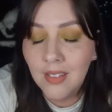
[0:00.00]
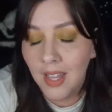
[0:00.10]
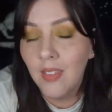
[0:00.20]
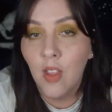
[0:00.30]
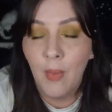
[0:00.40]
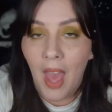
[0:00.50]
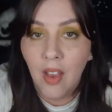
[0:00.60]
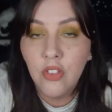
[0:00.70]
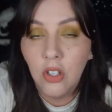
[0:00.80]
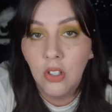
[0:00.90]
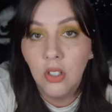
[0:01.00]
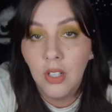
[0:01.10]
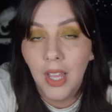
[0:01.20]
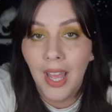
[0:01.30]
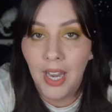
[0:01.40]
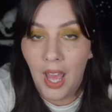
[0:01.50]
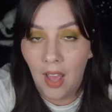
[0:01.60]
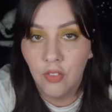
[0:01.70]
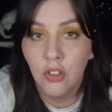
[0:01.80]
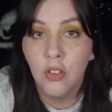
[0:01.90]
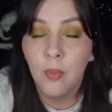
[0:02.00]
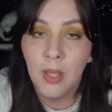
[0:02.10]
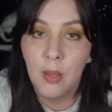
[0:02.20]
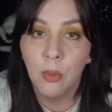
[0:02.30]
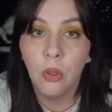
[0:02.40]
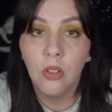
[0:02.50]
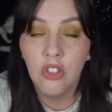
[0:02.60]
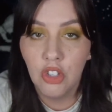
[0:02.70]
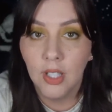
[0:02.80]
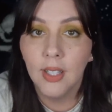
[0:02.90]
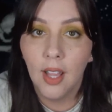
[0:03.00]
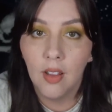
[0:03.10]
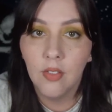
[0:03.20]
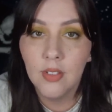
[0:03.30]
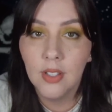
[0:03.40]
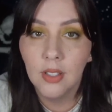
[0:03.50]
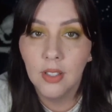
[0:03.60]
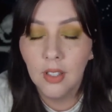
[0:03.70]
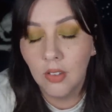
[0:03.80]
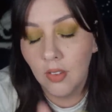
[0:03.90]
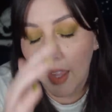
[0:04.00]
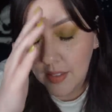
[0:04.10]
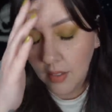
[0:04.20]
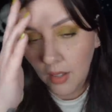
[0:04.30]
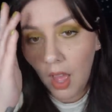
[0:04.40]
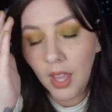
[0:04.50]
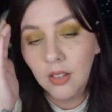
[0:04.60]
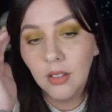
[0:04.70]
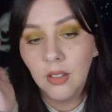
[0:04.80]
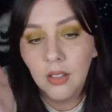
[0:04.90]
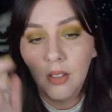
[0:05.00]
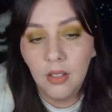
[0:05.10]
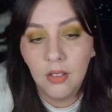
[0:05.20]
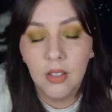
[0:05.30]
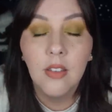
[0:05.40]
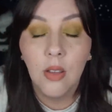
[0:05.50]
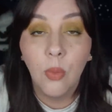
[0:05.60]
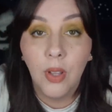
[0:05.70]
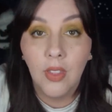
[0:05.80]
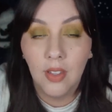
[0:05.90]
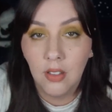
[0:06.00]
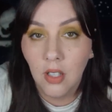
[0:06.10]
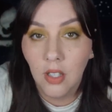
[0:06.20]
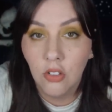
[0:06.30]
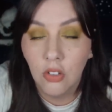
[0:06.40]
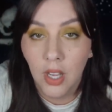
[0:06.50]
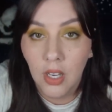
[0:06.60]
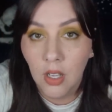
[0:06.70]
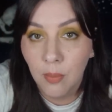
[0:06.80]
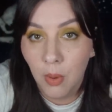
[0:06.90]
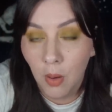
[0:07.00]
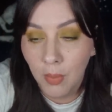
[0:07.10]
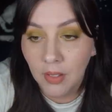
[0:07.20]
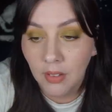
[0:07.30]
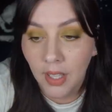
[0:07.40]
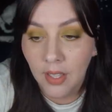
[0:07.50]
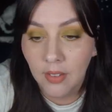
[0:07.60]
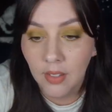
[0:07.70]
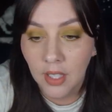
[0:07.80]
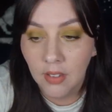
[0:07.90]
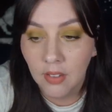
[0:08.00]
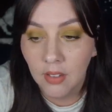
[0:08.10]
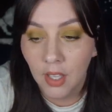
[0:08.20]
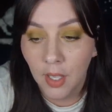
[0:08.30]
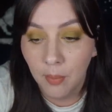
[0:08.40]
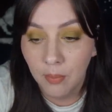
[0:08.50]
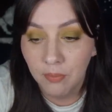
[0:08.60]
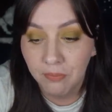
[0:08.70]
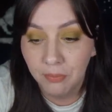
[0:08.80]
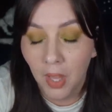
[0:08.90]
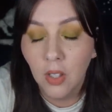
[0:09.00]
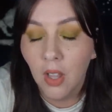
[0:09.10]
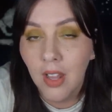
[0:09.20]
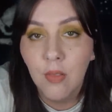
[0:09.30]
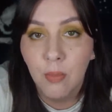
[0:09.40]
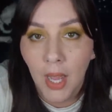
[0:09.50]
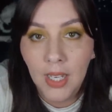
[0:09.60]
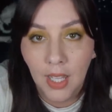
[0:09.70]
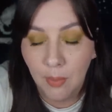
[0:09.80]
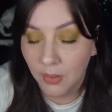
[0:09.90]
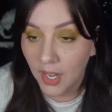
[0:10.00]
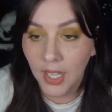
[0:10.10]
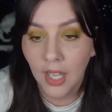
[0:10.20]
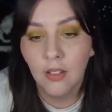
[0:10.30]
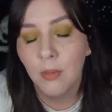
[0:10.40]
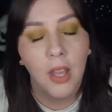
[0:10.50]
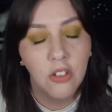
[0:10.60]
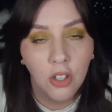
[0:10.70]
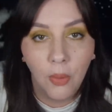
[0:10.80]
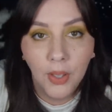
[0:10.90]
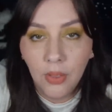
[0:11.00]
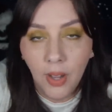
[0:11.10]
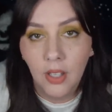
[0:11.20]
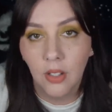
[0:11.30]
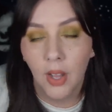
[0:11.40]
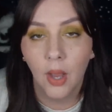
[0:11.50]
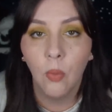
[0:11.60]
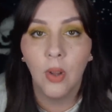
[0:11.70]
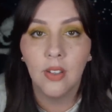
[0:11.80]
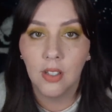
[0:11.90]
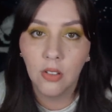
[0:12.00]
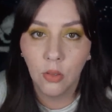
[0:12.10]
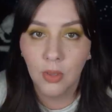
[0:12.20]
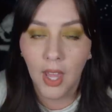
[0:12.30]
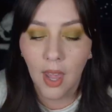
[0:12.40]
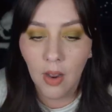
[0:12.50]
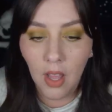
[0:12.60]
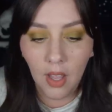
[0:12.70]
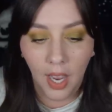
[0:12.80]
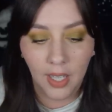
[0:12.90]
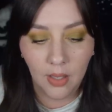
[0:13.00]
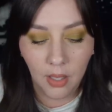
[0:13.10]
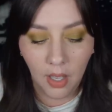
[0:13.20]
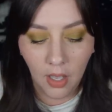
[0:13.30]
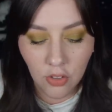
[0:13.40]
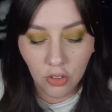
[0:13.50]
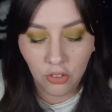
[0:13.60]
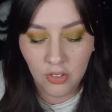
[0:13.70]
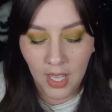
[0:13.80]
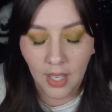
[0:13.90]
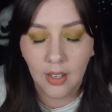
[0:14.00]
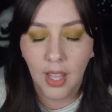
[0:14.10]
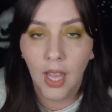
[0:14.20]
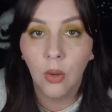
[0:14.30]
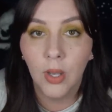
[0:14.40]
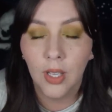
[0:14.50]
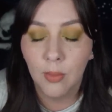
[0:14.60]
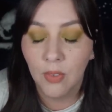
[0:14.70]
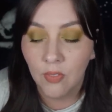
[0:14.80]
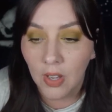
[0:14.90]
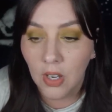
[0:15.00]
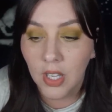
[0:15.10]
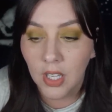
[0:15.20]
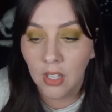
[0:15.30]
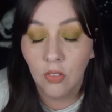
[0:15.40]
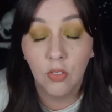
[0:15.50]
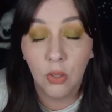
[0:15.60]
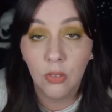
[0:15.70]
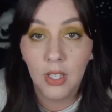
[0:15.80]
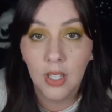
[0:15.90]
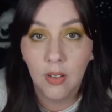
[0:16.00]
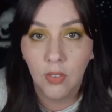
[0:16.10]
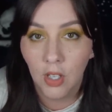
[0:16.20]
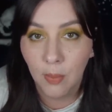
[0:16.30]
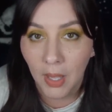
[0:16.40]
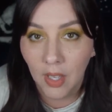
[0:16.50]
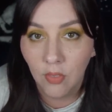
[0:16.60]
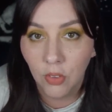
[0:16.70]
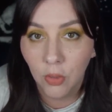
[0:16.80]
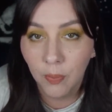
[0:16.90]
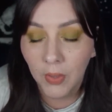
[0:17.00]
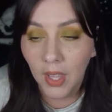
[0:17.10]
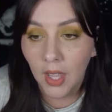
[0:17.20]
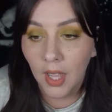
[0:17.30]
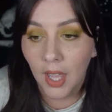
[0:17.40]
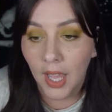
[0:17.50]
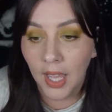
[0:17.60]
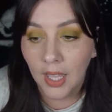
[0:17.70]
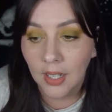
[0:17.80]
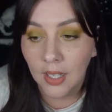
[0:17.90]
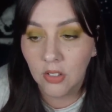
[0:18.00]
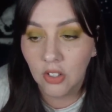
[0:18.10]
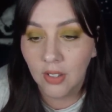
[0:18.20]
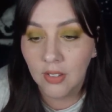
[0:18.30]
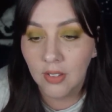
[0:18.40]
send them after her and after the people she loved. So that's a lot to deal with. That's a lot to try to compartmentalize. It's a lot of mind games that I can't imagine going through. I don't know how one deals with that. I can understand how it can be very confusing and very painful. And it just